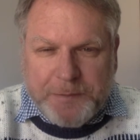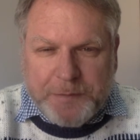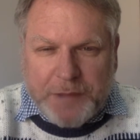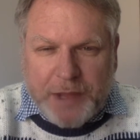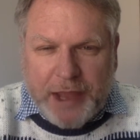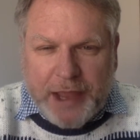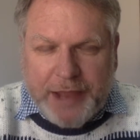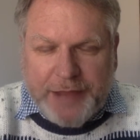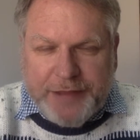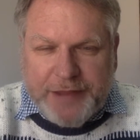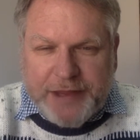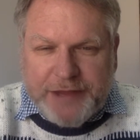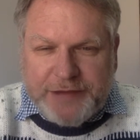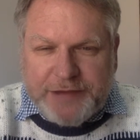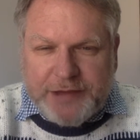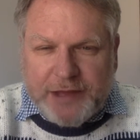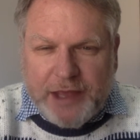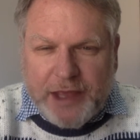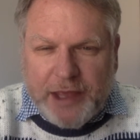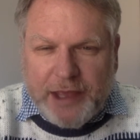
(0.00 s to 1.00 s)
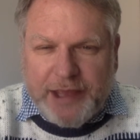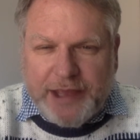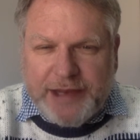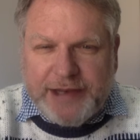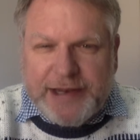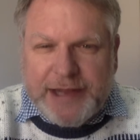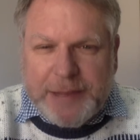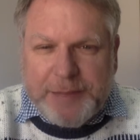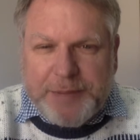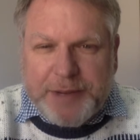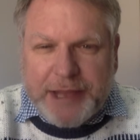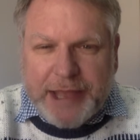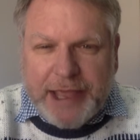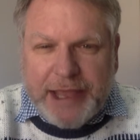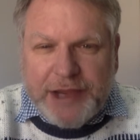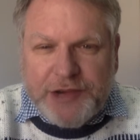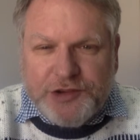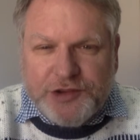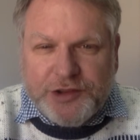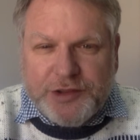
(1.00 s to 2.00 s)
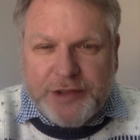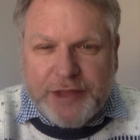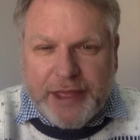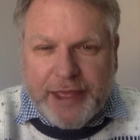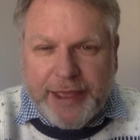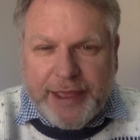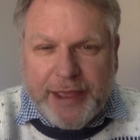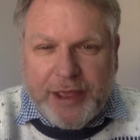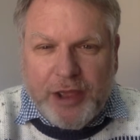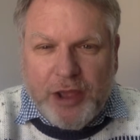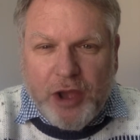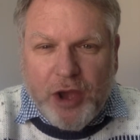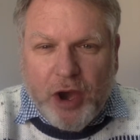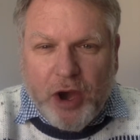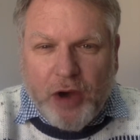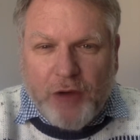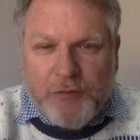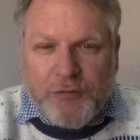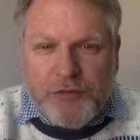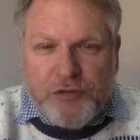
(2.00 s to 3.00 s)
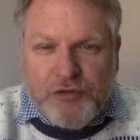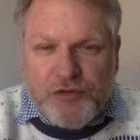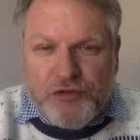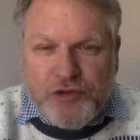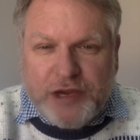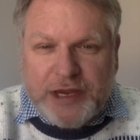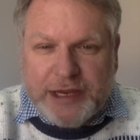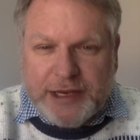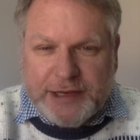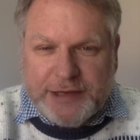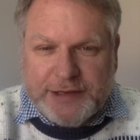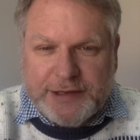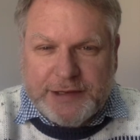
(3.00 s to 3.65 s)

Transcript: And there's a hidden implication there of greed,